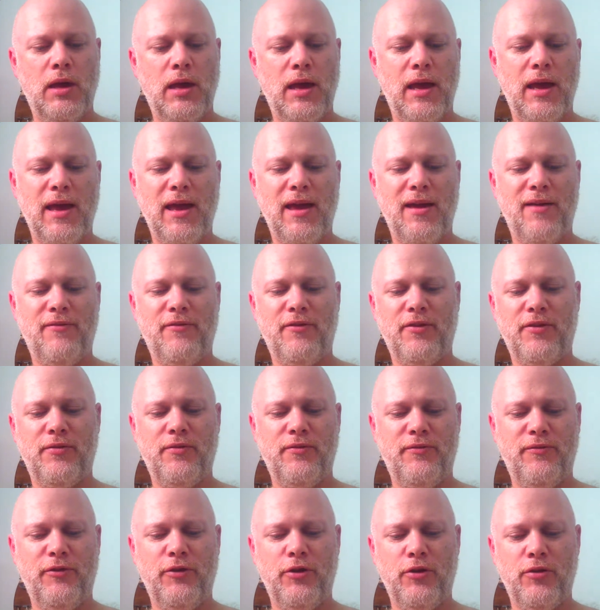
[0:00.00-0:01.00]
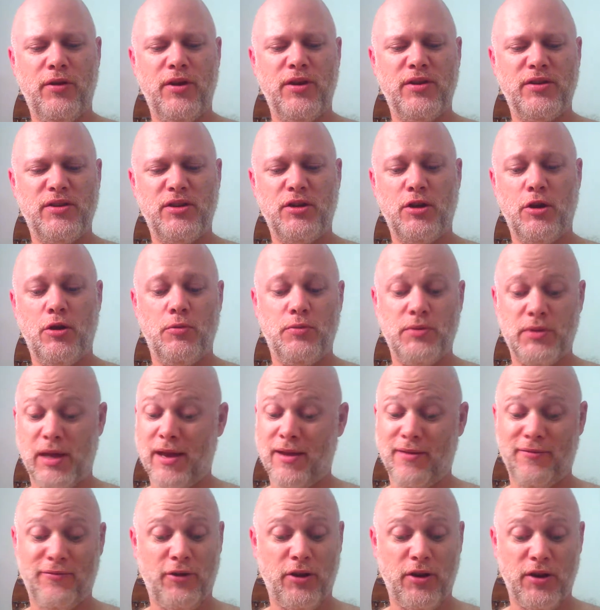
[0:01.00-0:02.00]
I have a few of his soaps, a
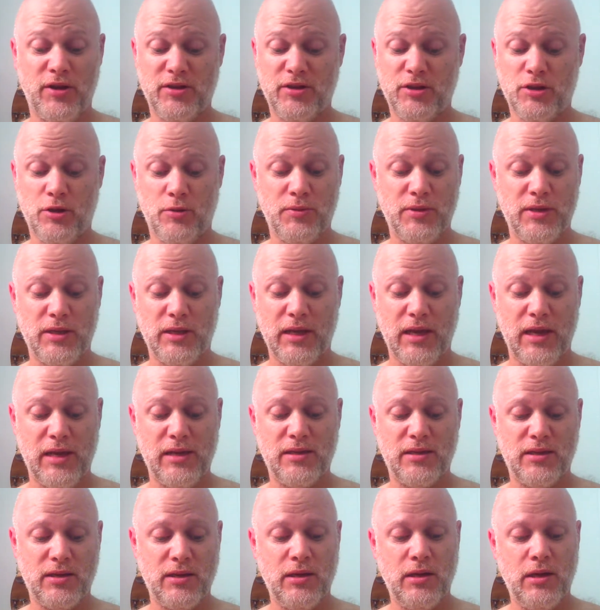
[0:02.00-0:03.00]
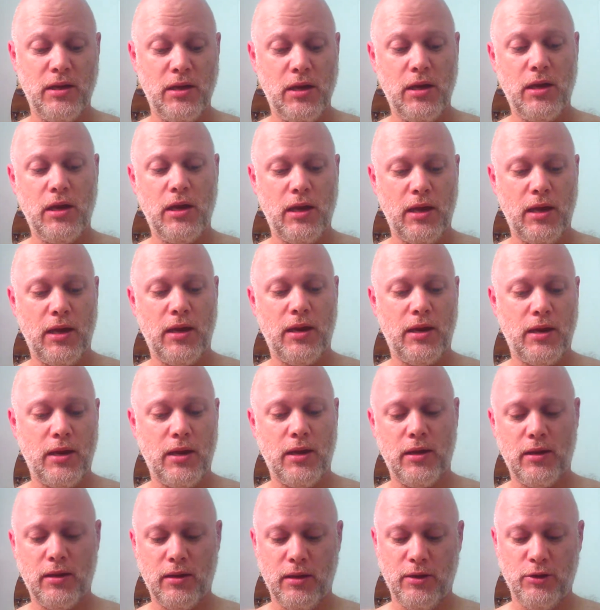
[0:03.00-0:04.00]
handful of his soaps at least,
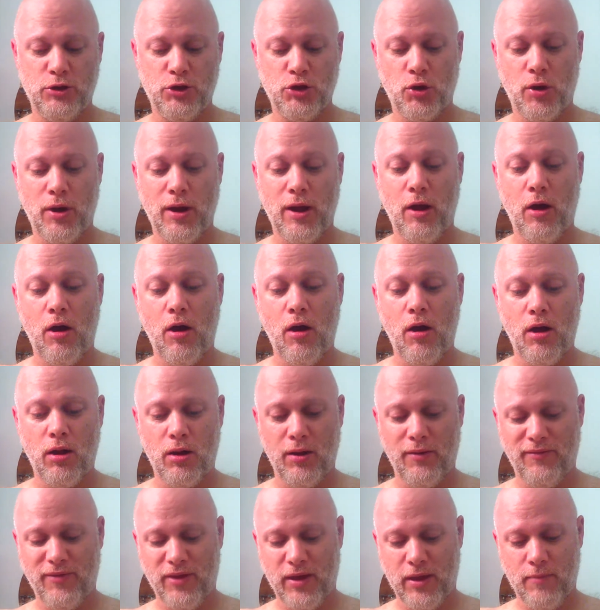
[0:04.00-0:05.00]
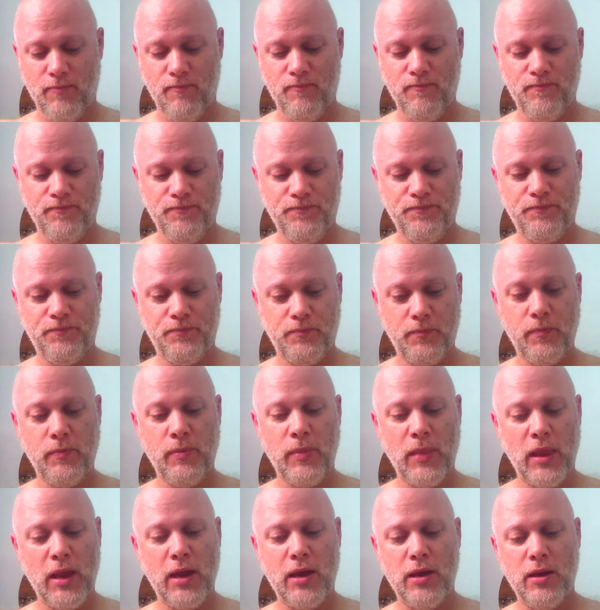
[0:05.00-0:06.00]
and enjoy all of them.
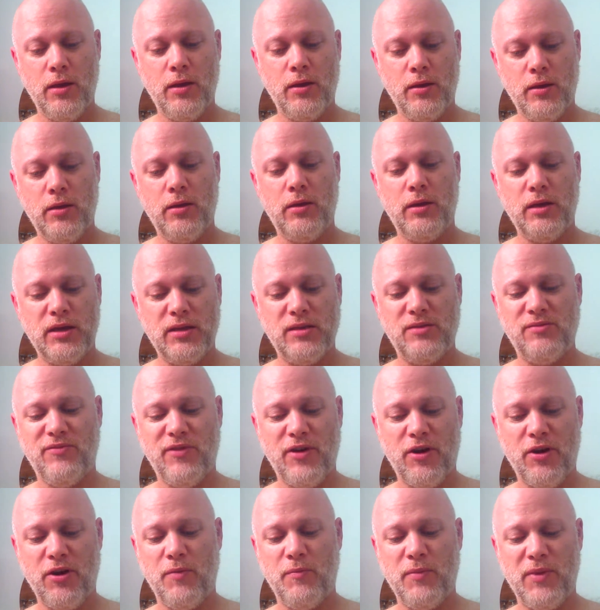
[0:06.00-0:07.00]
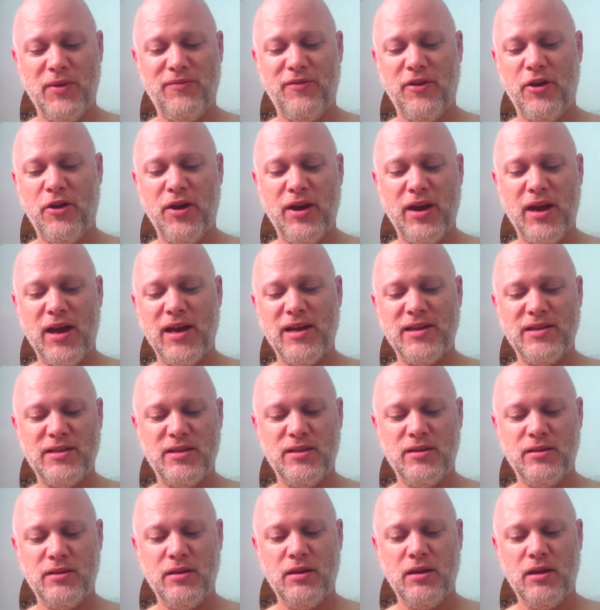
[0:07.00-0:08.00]
He's been very
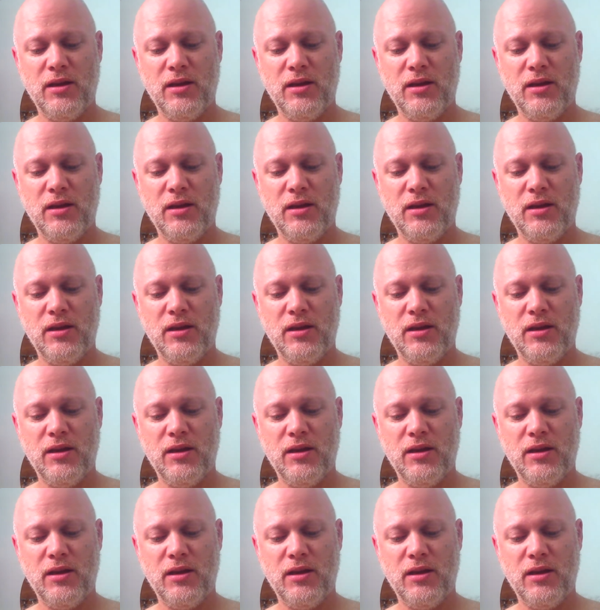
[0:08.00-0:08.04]
nice.